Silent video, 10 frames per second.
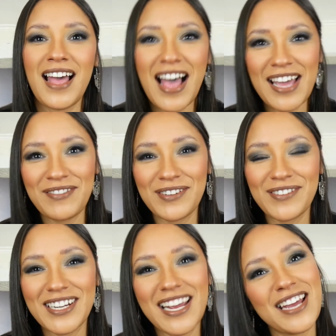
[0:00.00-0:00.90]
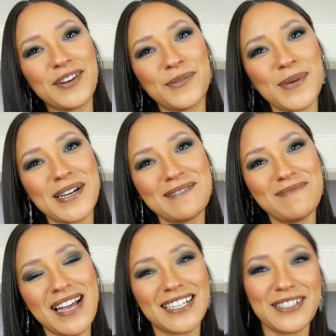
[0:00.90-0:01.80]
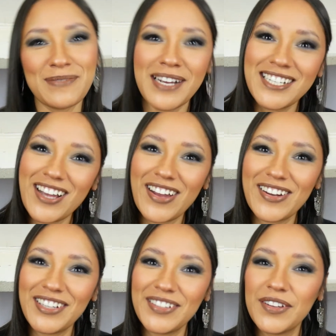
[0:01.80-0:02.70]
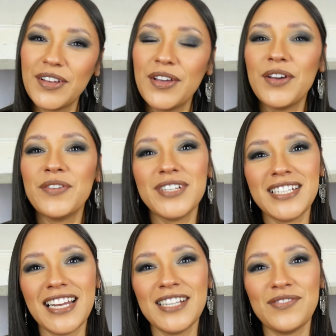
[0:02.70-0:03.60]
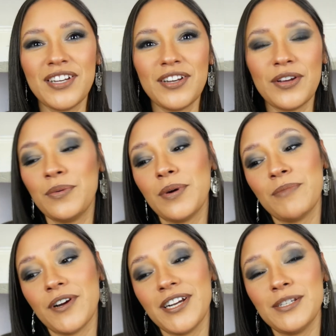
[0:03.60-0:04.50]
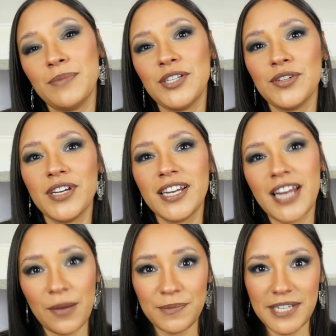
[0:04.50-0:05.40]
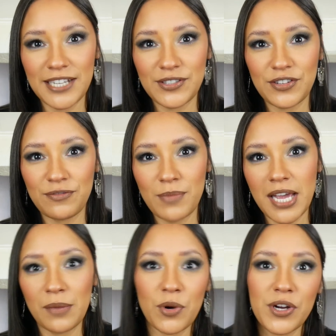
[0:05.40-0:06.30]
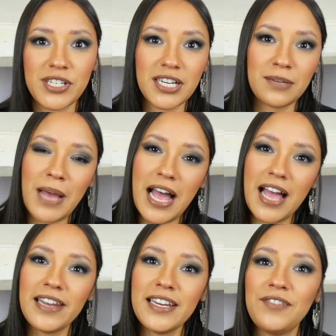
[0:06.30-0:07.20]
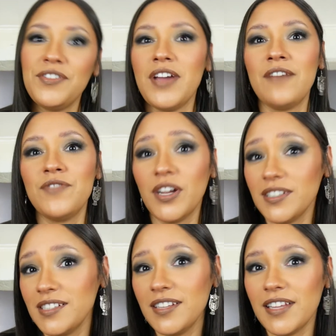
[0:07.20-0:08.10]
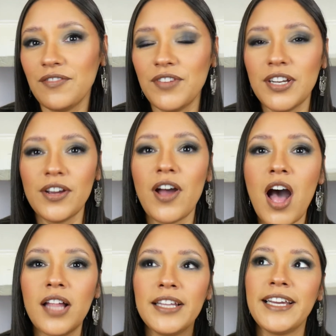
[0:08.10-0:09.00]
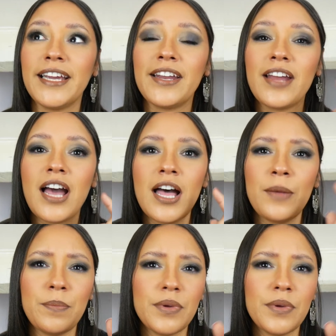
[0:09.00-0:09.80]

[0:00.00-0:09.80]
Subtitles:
Hi everyone and welcome back to my channel. For today's video I'm going to be doing an update of my project pan. If you have not seen that video, I'll link it up.